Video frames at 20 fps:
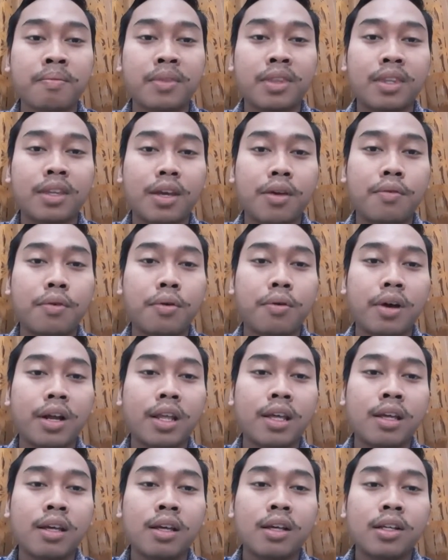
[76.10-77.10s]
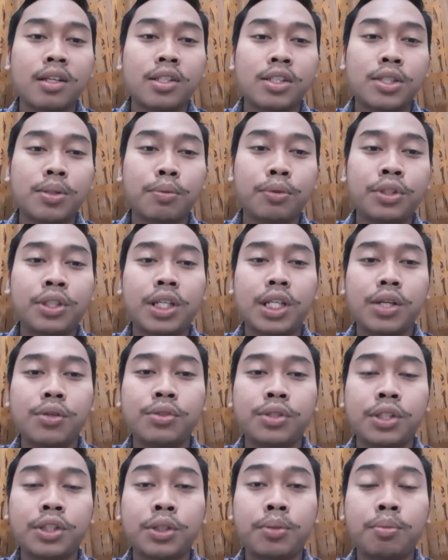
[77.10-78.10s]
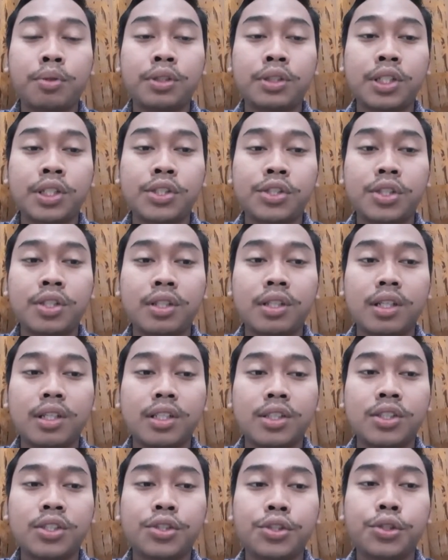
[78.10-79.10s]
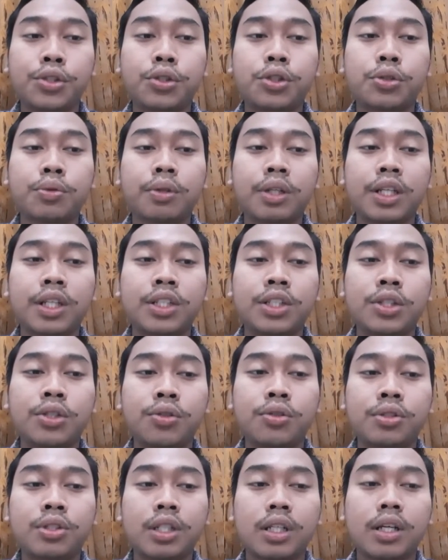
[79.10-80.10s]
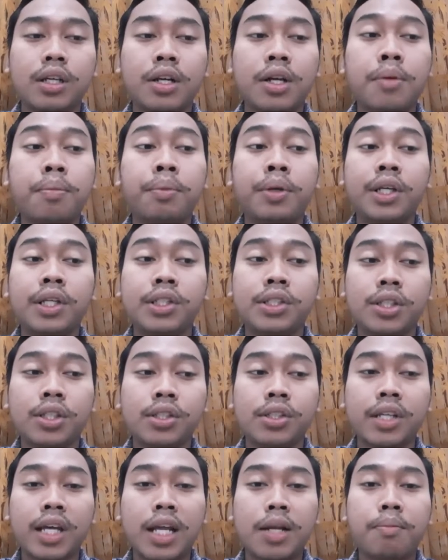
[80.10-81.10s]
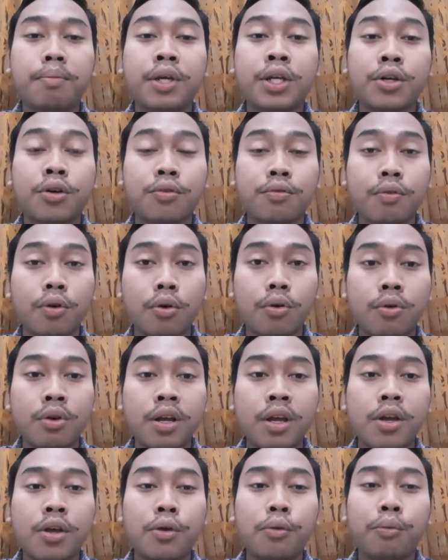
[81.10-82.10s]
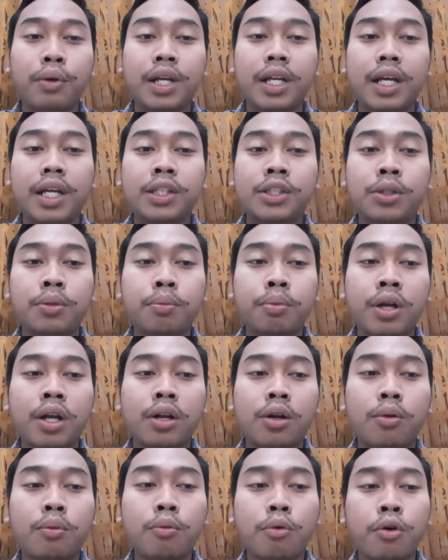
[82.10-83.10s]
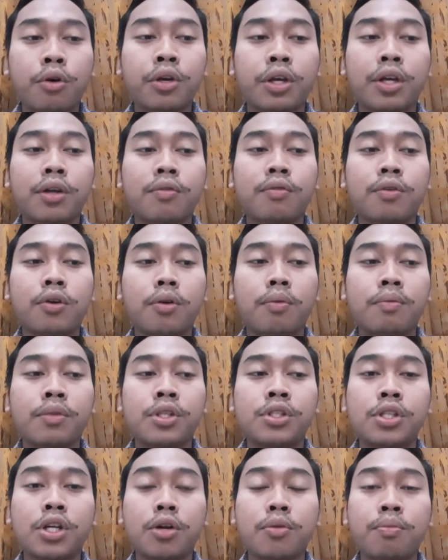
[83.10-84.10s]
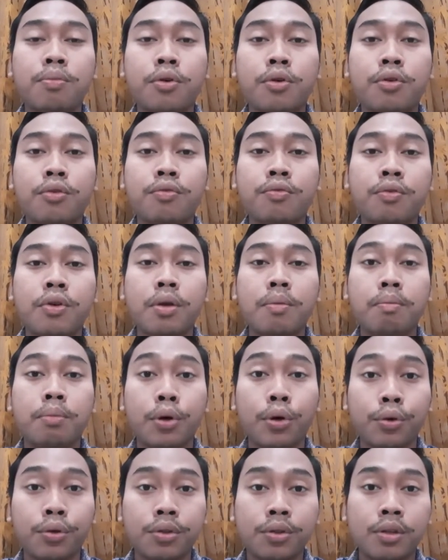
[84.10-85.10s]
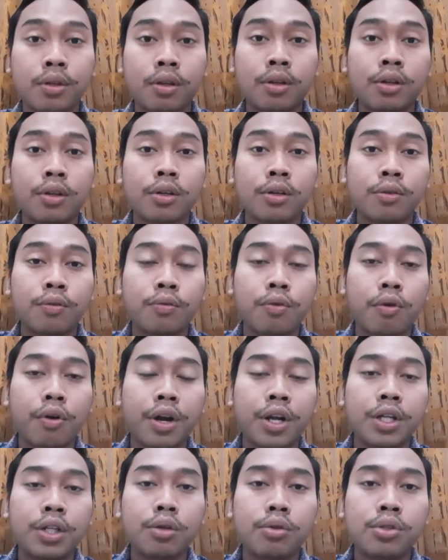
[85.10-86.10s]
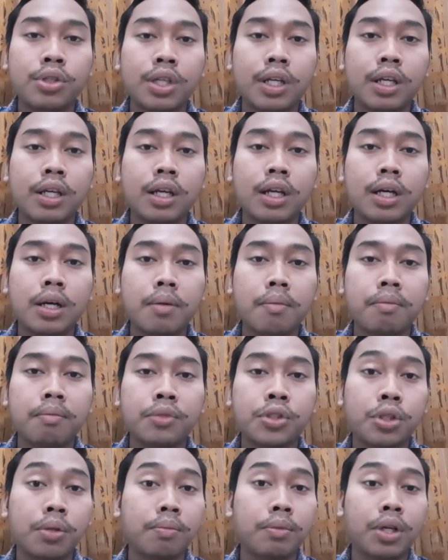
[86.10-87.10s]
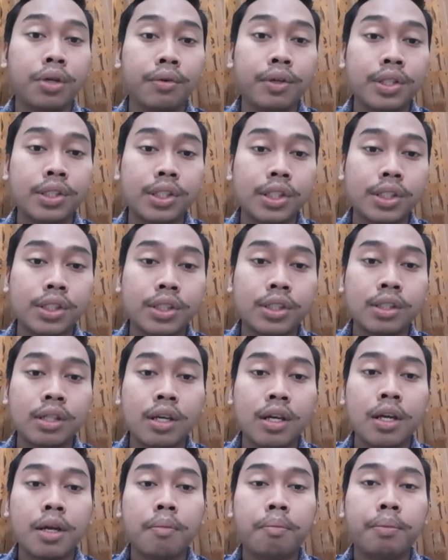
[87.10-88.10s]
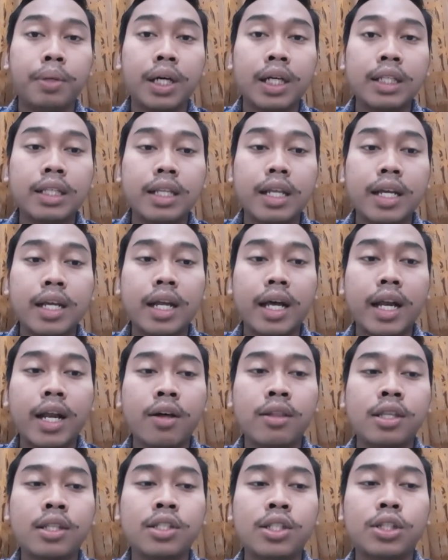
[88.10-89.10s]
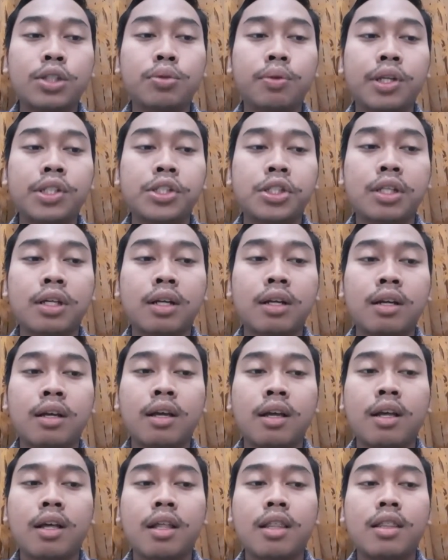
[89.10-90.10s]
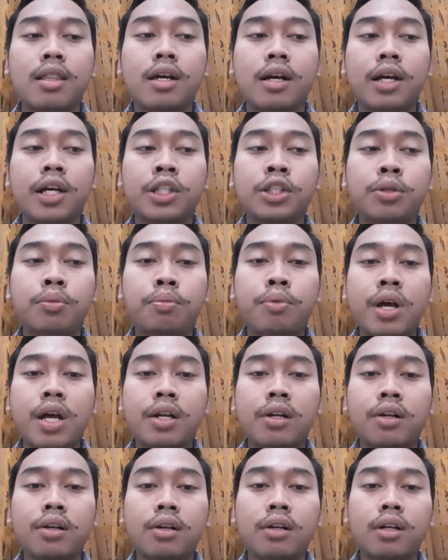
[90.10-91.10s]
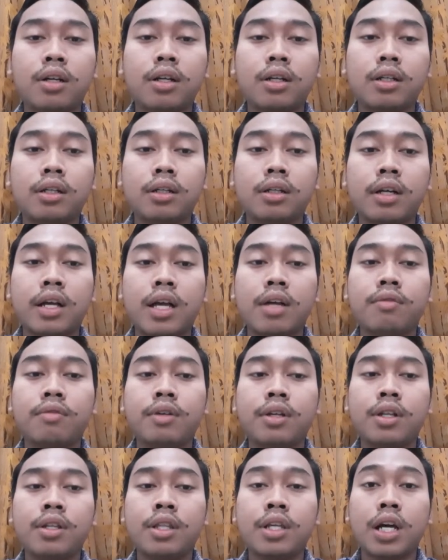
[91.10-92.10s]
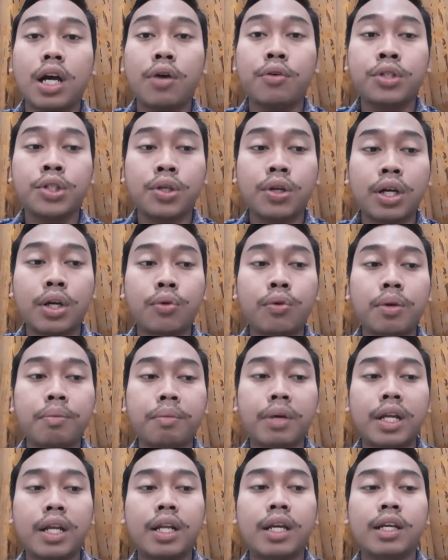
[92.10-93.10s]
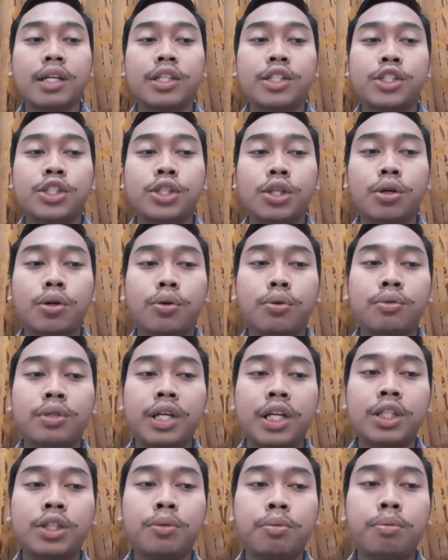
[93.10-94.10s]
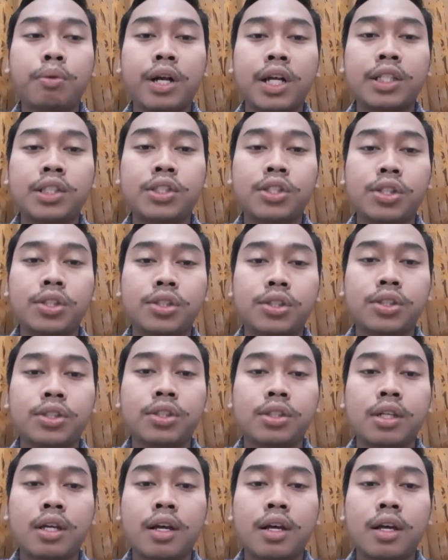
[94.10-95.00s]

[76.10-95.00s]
everyone? Simultaneous interpretation is usually used earpieces and microphone with interpreter working from the soundproof booth for reducing some noises. But in another situation, the interpreter having the audio equipment, so the interpreter just